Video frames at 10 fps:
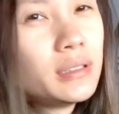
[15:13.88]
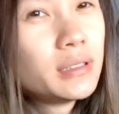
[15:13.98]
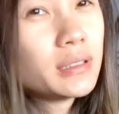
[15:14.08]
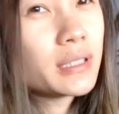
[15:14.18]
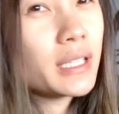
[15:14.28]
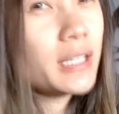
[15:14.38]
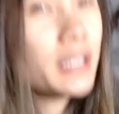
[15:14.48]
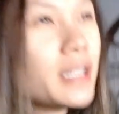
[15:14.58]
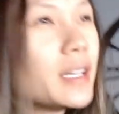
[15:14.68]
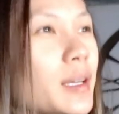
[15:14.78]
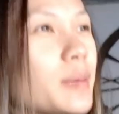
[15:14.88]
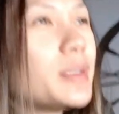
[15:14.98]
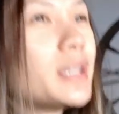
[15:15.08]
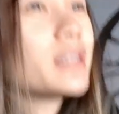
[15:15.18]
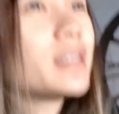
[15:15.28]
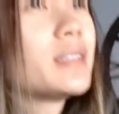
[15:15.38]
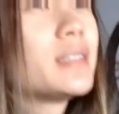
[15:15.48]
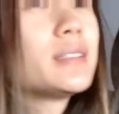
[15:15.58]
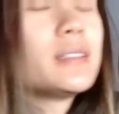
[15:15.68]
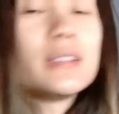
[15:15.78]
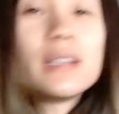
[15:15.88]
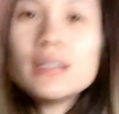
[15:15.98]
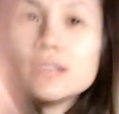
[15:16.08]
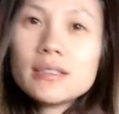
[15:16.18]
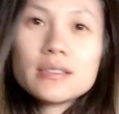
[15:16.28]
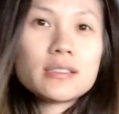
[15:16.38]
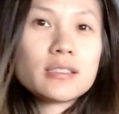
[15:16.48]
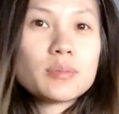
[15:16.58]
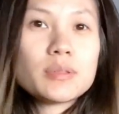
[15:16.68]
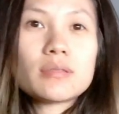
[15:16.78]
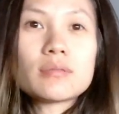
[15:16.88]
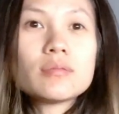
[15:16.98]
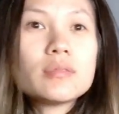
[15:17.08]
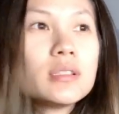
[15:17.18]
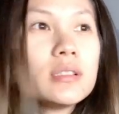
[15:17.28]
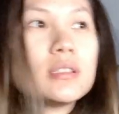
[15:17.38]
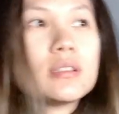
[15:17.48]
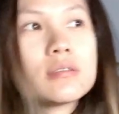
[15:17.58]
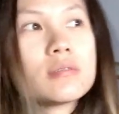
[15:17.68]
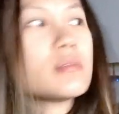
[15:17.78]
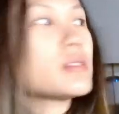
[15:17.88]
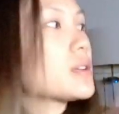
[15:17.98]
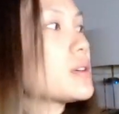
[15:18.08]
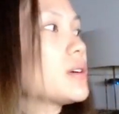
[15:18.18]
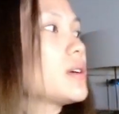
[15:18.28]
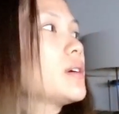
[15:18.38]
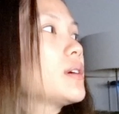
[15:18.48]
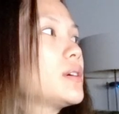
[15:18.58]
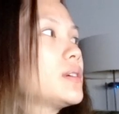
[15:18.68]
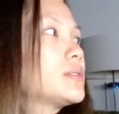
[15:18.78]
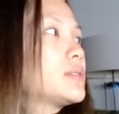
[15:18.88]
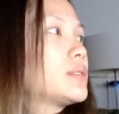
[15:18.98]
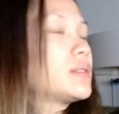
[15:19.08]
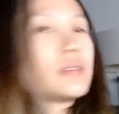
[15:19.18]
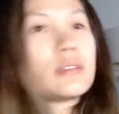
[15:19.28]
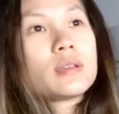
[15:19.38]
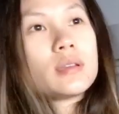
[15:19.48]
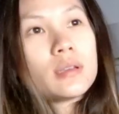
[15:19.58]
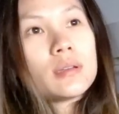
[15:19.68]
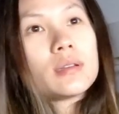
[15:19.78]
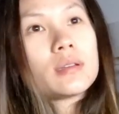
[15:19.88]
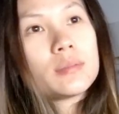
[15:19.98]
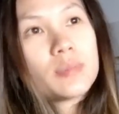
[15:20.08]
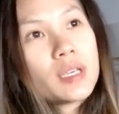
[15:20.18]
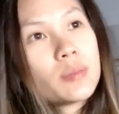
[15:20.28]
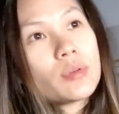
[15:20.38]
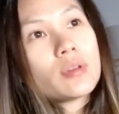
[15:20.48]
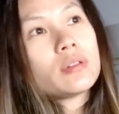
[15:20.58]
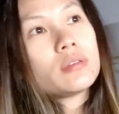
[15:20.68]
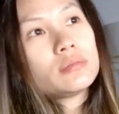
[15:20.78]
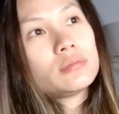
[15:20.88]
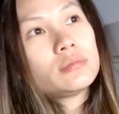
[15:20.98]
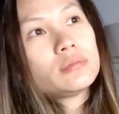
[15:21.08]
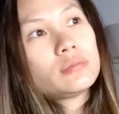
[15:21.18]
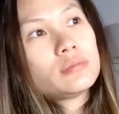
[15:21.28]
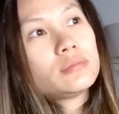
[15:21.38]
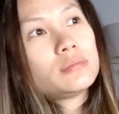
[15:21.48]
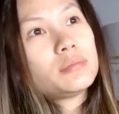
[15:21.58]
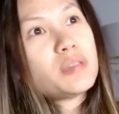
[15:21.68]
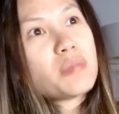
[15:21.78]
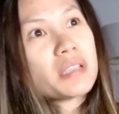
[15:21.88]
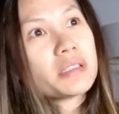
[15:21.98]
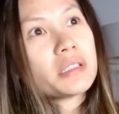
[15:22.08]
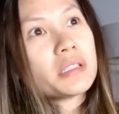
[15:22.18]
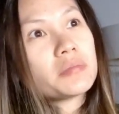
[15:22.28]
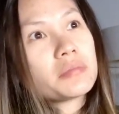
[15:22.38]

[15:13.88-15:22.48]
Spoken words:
Okay? But lately it's just been really annoying to see people be messy.